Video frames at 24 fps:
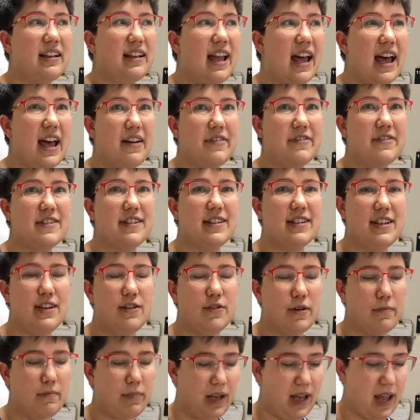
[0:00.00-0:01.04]
left, you
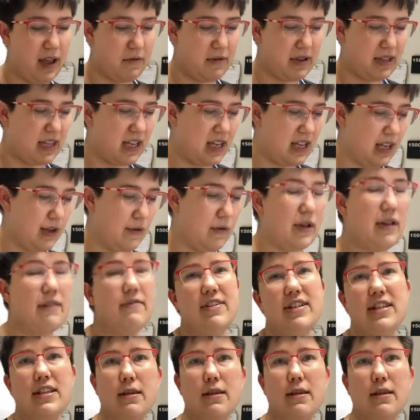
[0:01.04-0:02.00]
can play with it. You can give it to